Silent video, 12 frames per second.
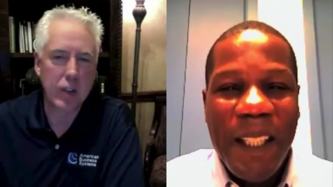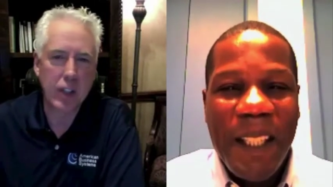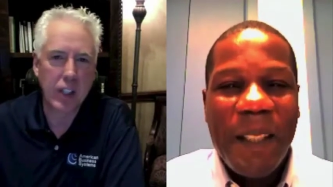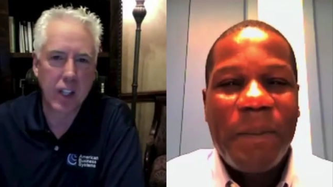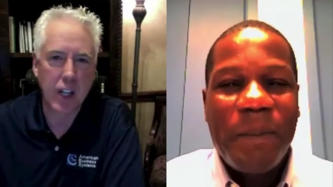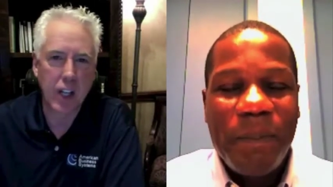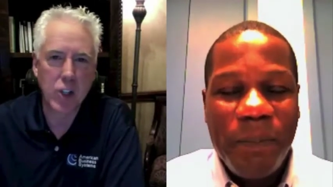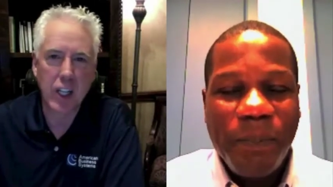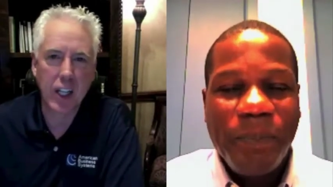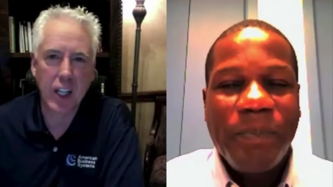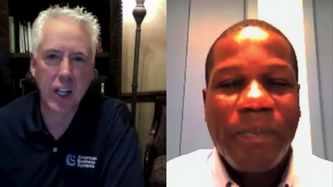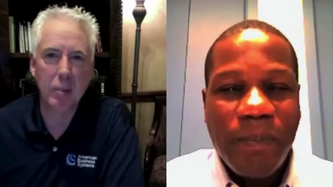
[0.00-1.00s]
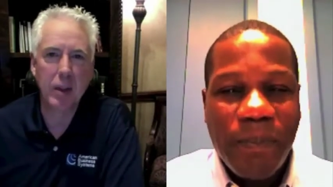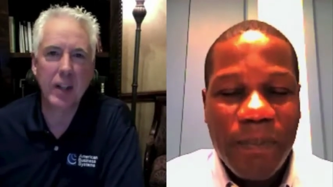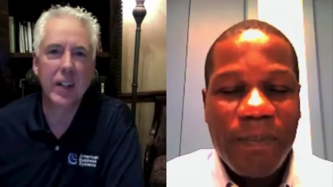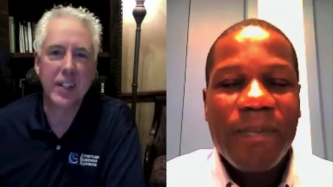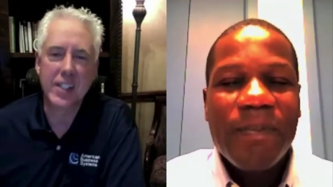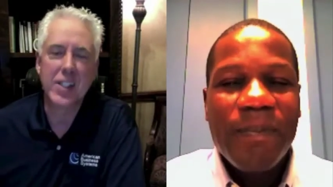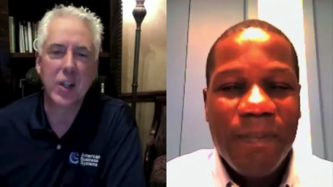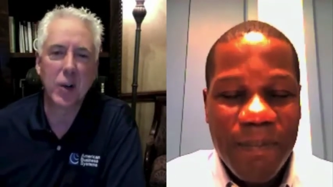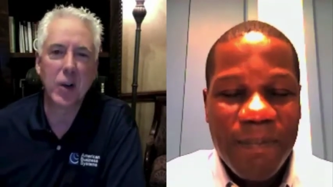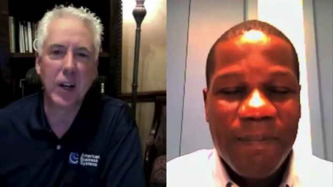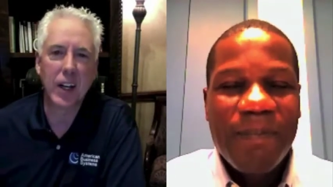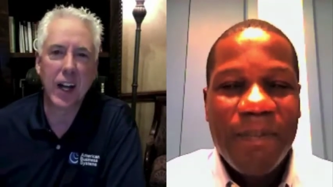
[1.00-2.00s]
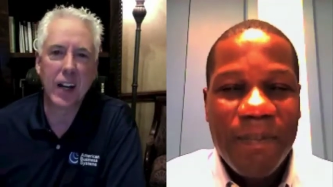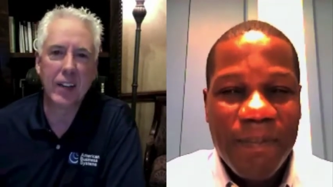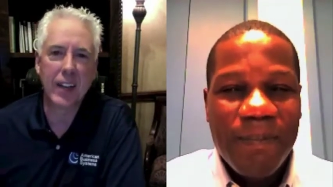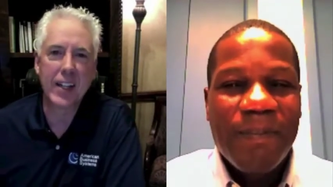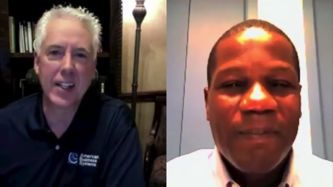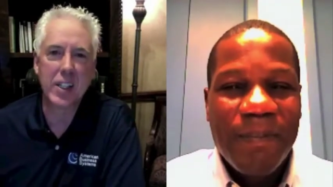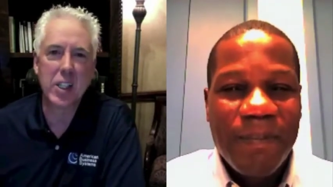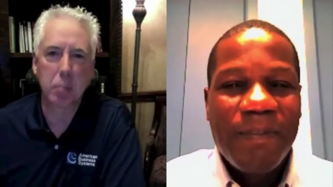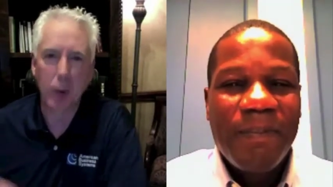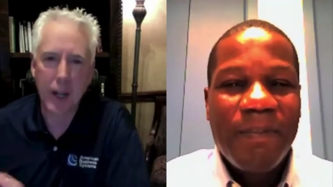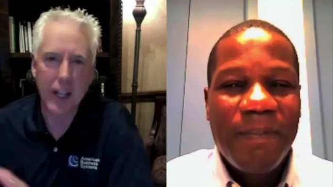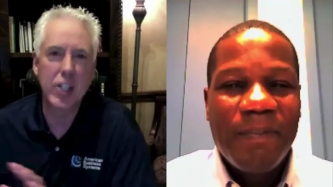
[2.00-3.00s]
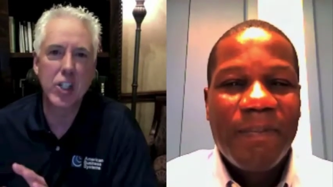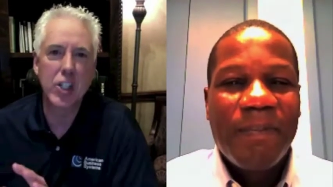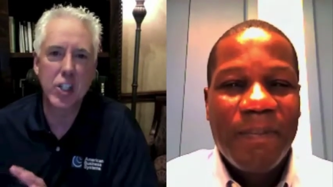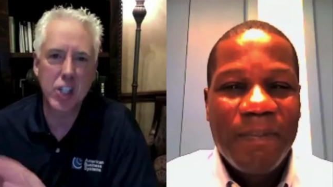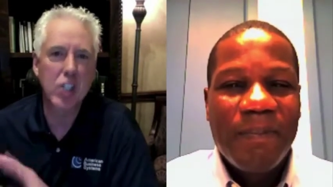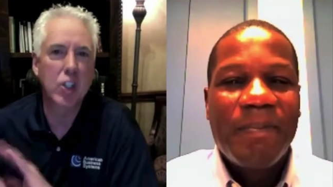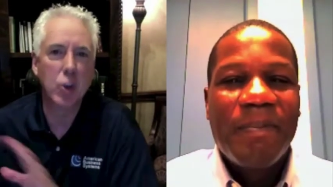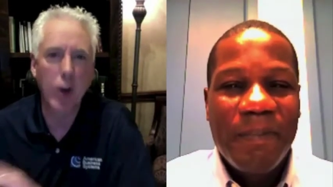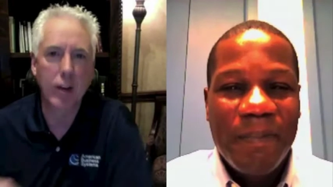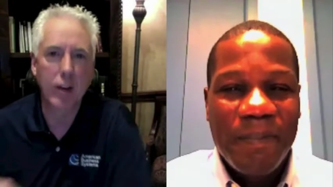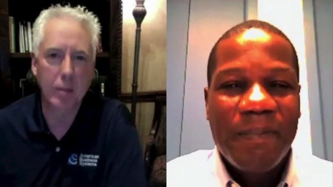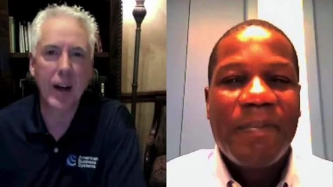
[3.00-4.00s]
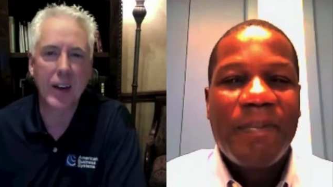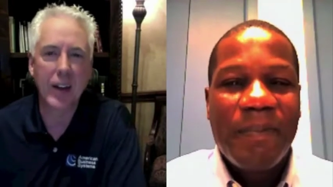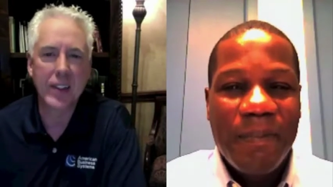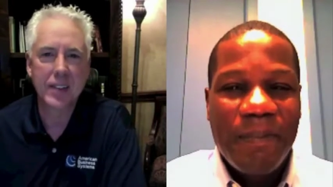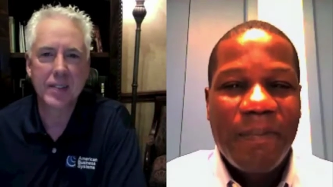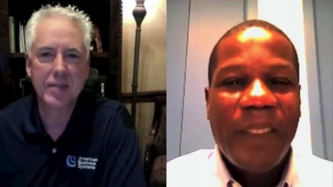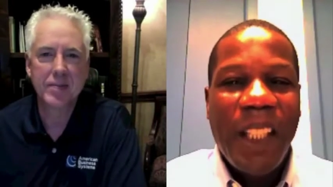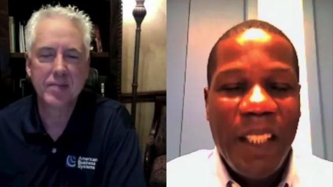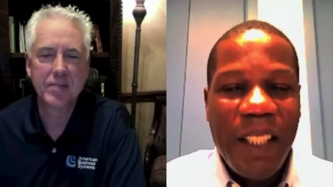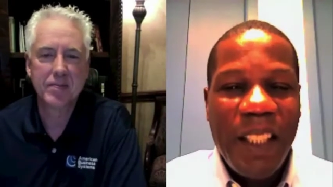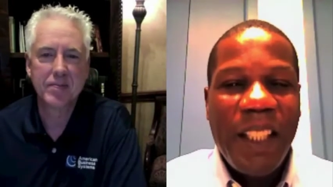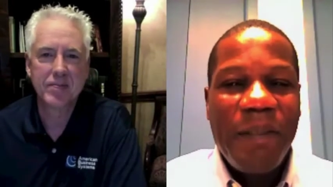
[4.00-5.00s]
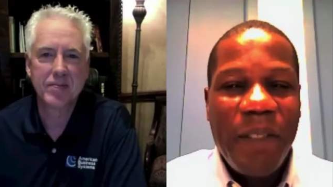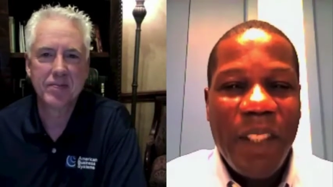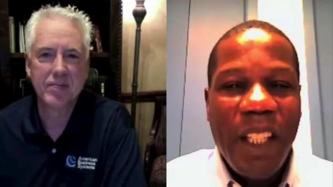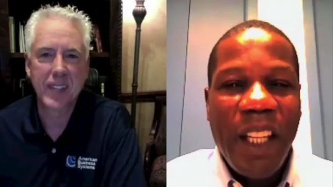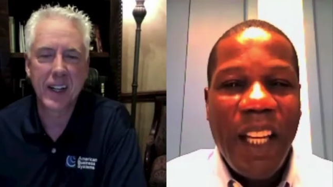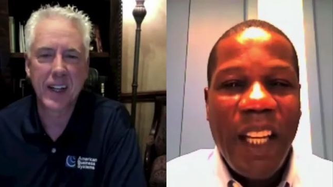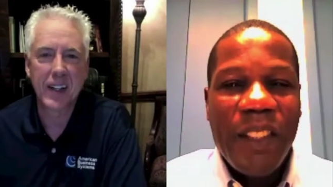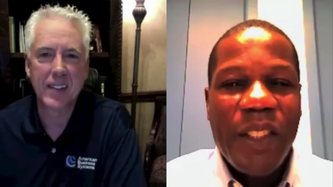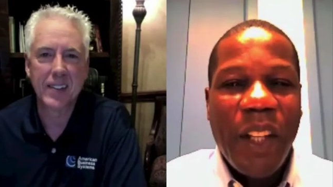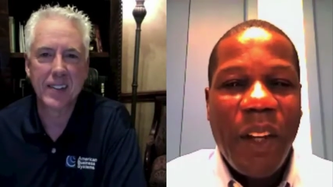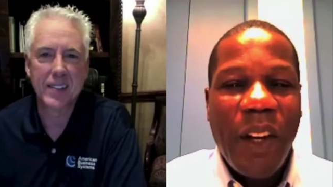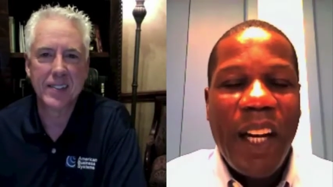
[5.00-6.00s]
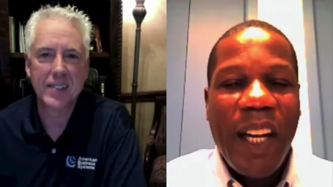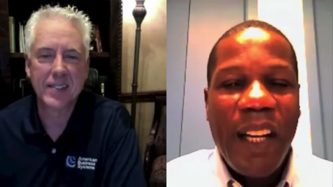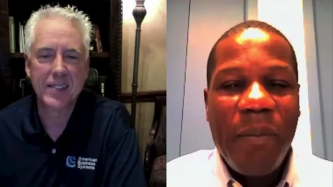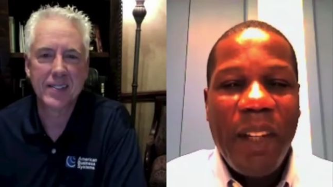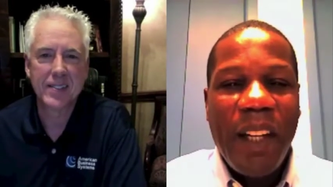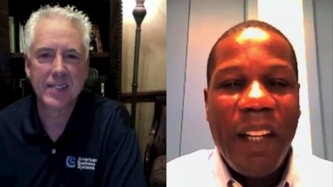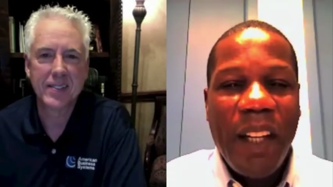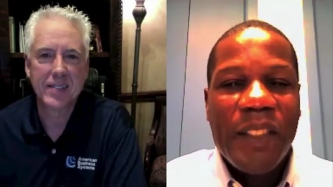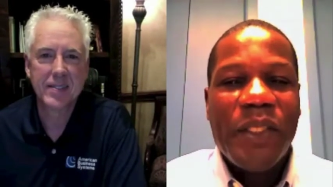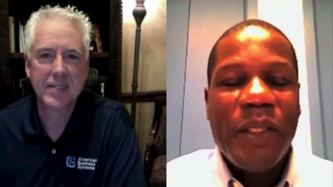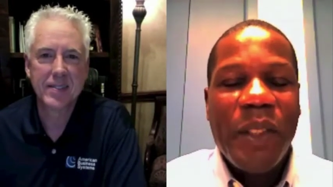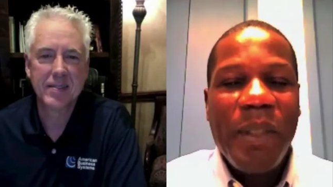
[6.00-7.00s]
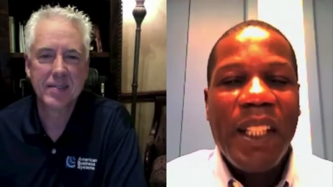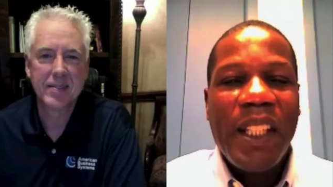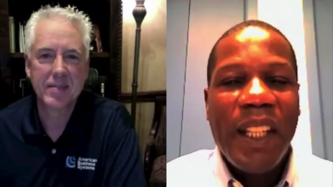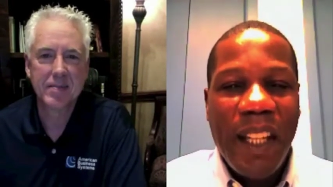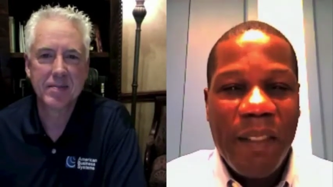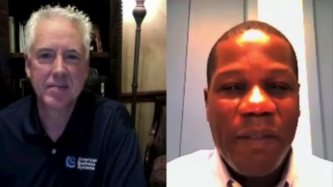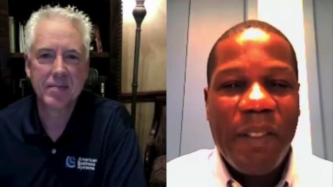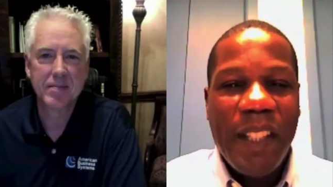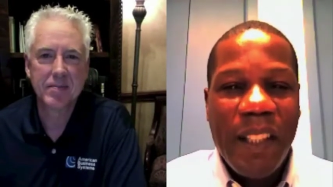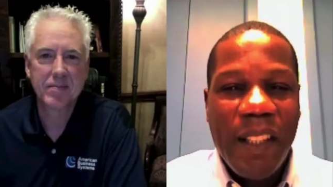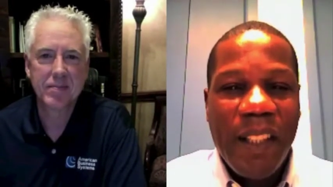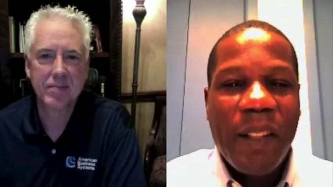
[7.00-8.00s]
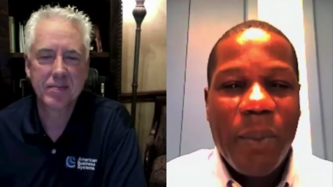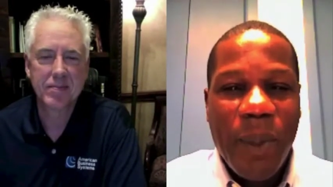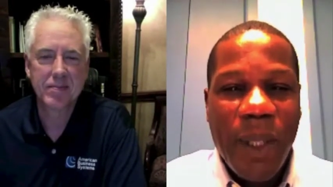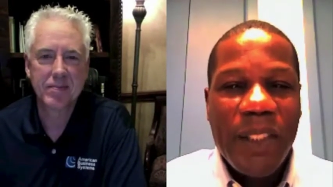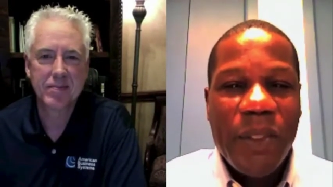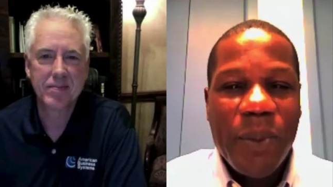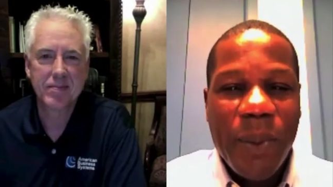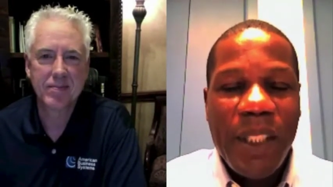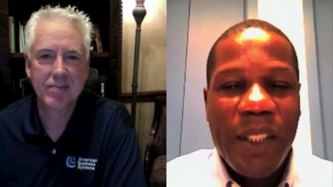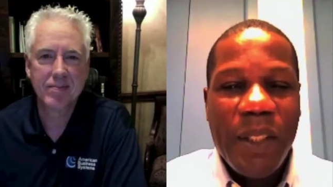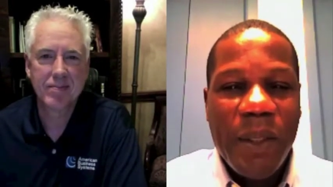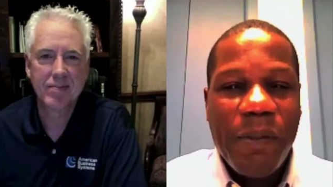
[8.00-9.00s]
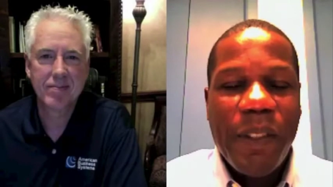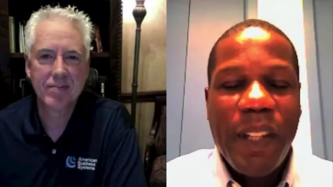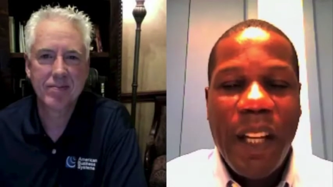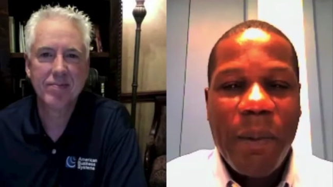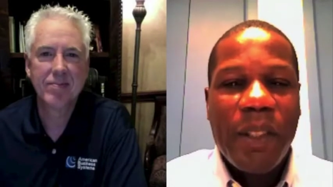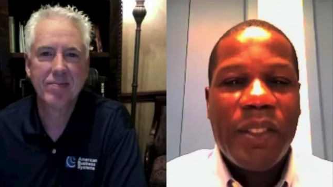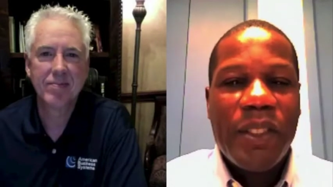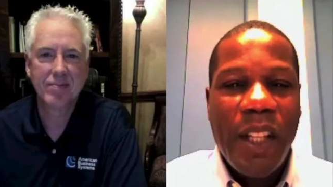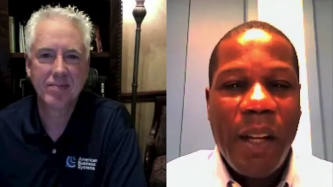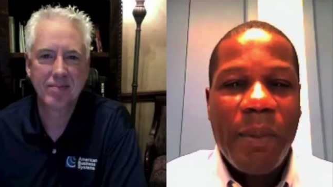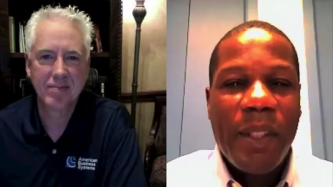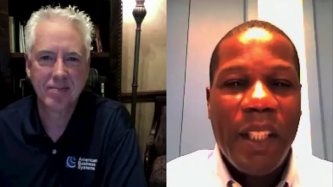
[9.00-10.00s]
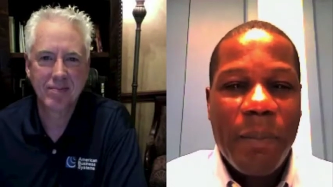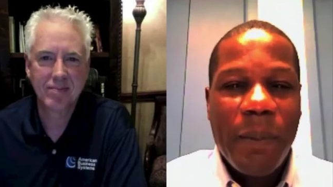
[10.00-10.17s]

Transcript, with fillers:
Speaker 1: of the country club. And so a lot of that spreads just through word of mouth.
Speaker 2: Indeed. Yeah. And so I'm extremely confident that once we do a phenomenal job on the